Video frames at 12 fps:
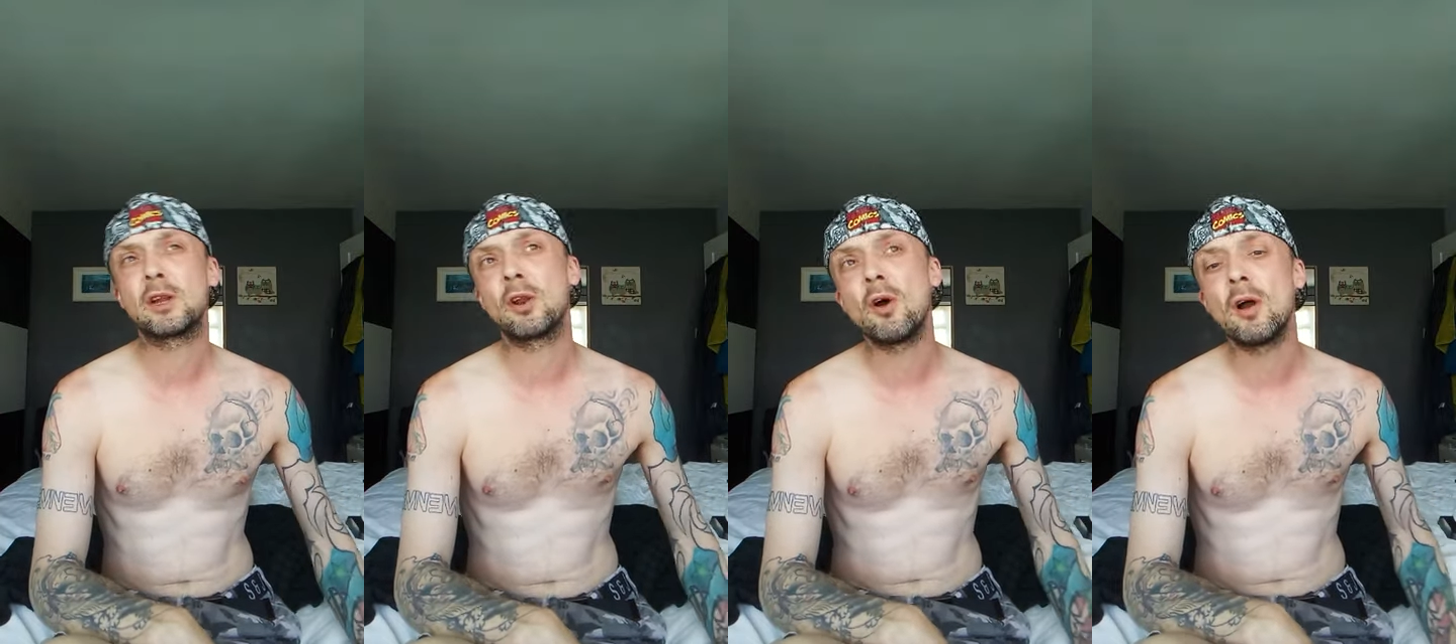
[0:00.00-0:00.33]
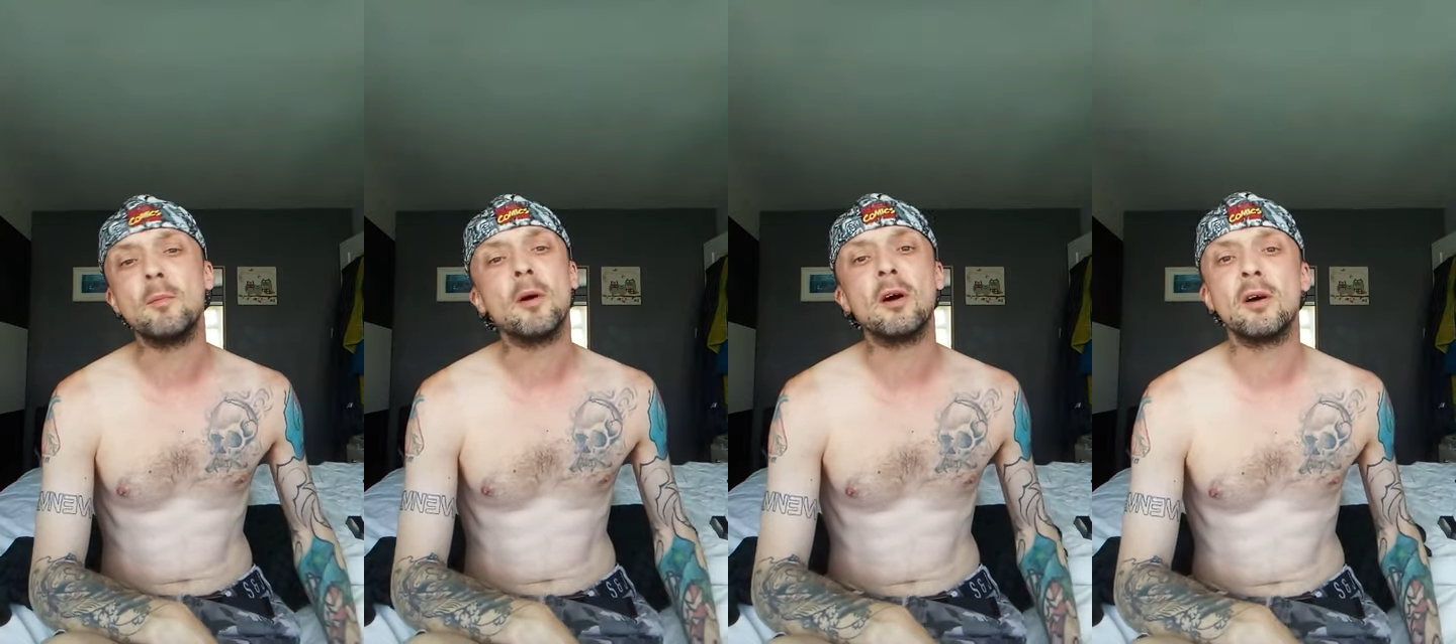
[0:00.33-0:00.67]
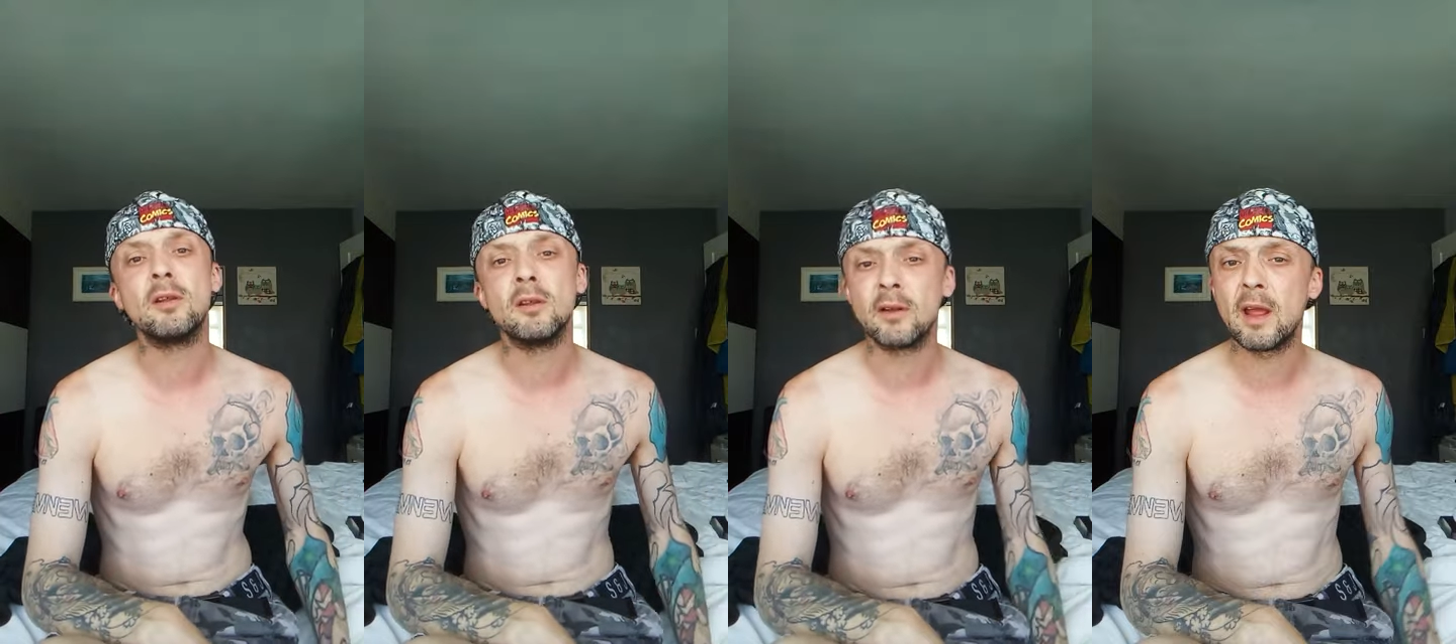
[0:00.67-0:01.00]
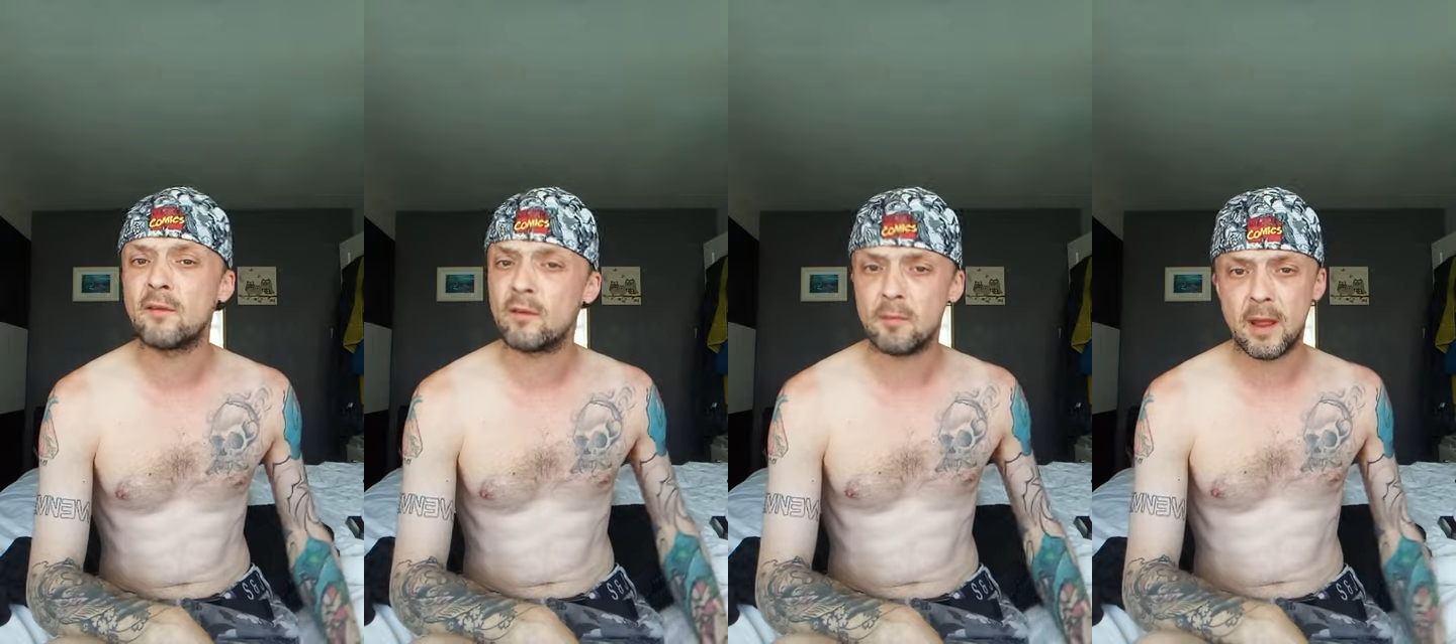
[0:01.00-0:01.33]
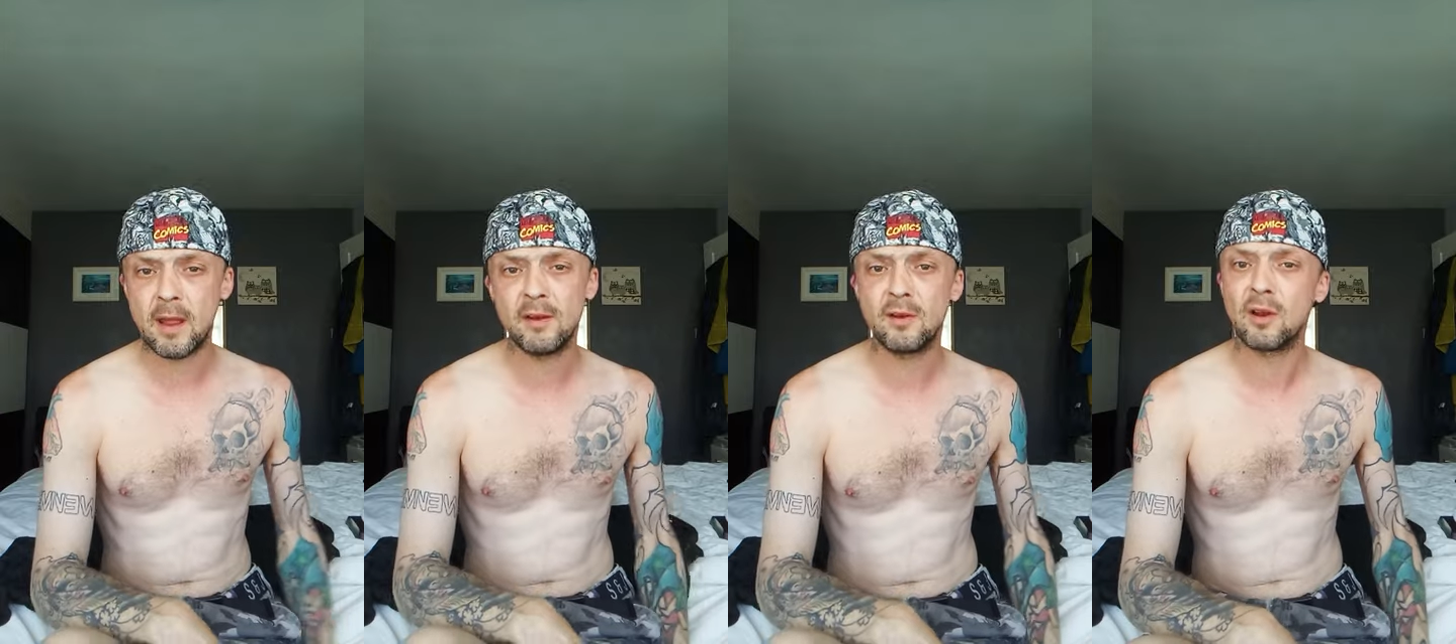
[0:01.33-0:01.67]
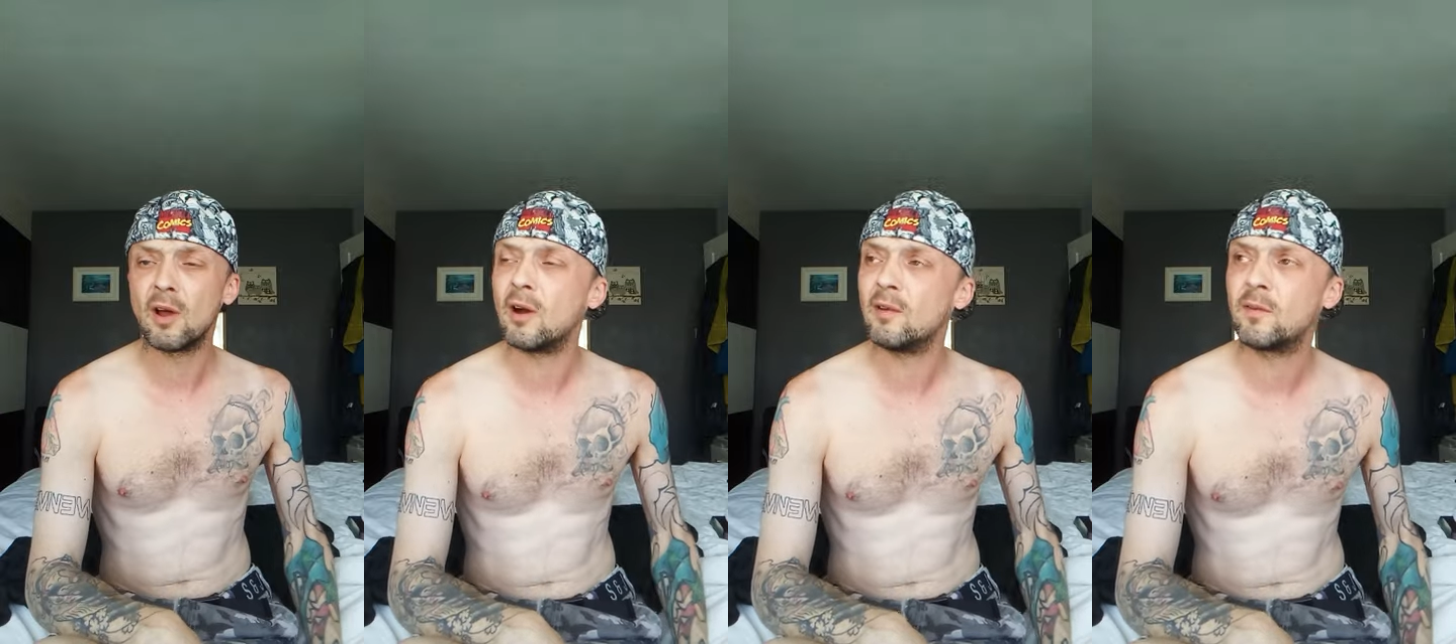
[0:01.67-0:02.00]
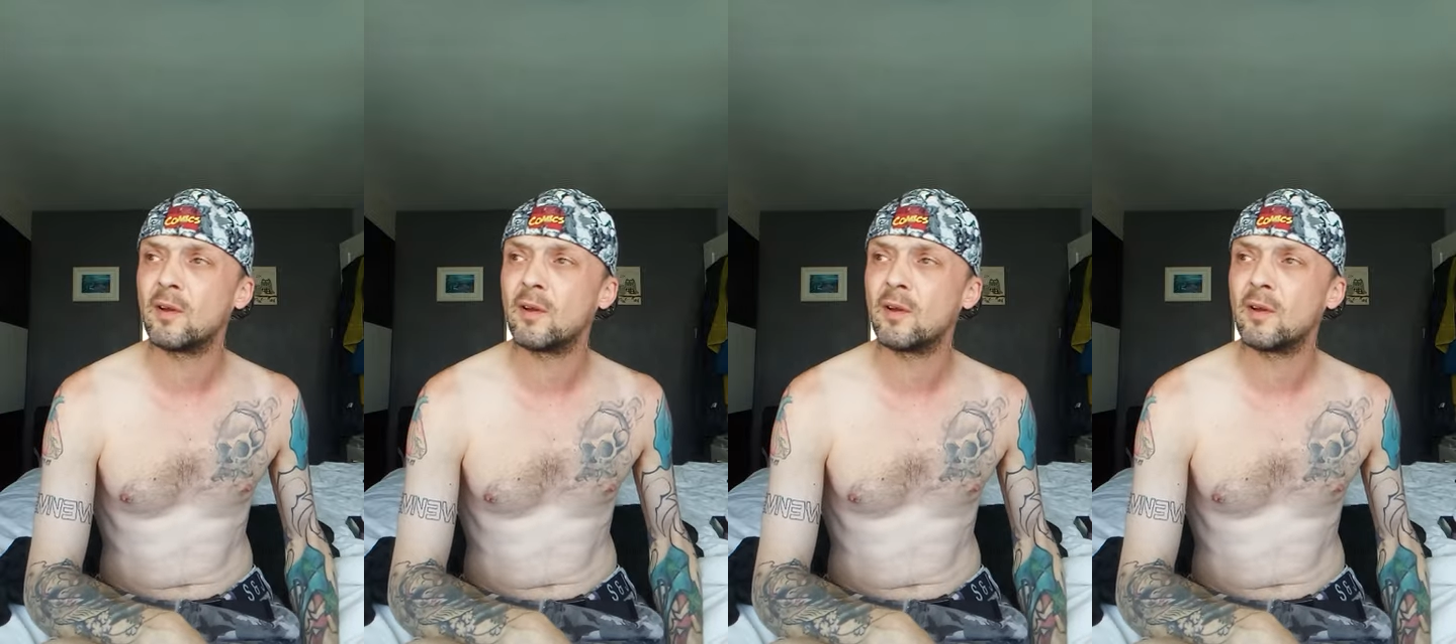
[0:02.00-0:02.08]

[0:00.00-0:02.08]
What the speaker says: climber you'd ever met in your life.